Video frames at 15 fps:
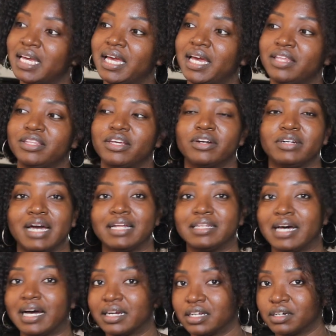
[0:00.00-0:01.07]
and they're not
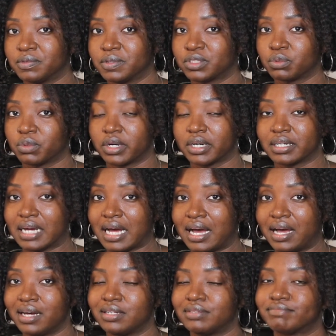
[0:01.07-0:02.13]
lined up with the word of
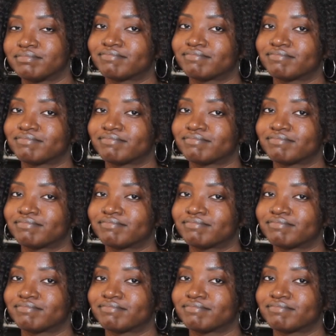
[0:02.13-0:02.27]
God